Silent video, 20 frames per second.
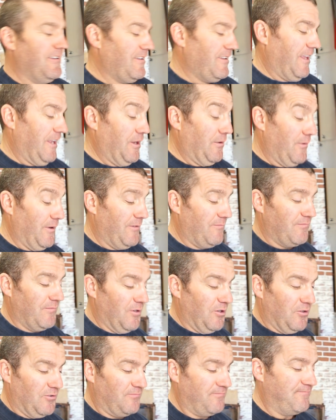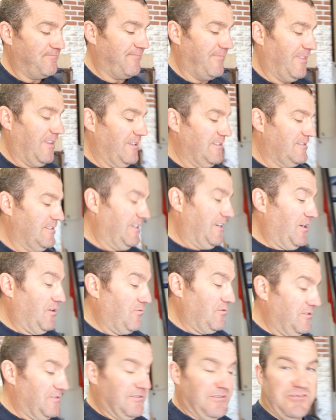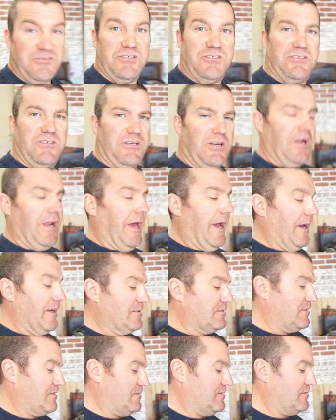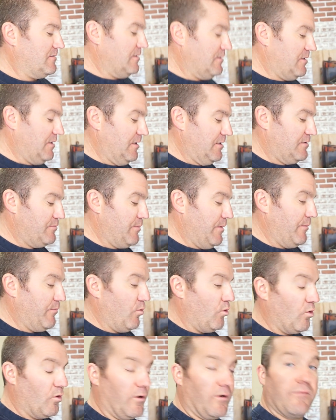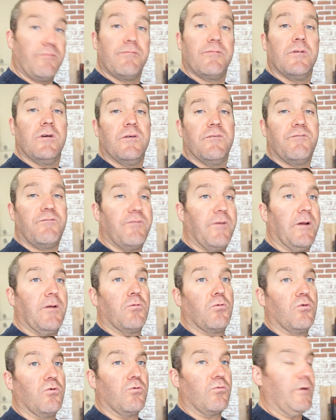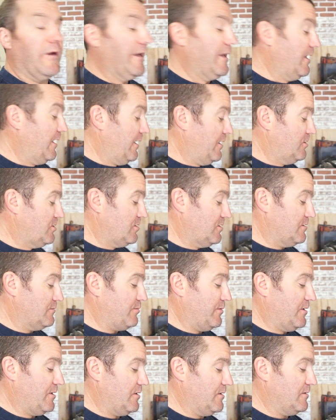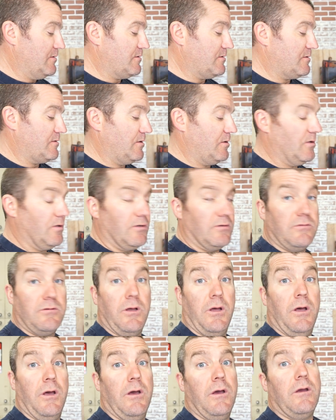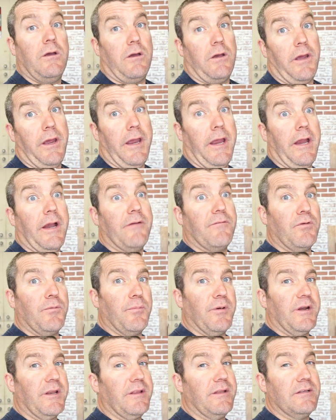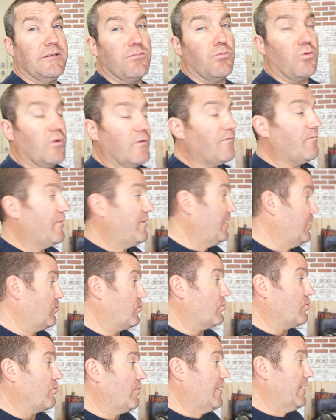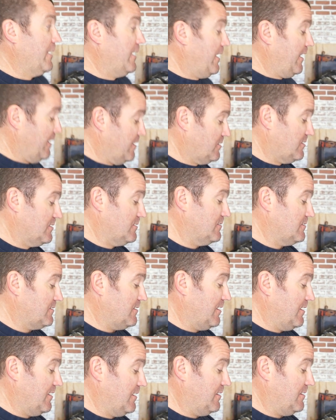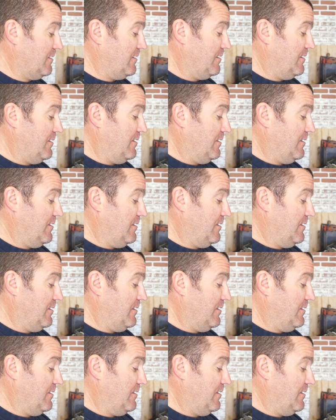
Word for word: Anyway, no, that's not how it was. It was just a class to teach me more federal regulations because, you know, everybody needs more federal regulations than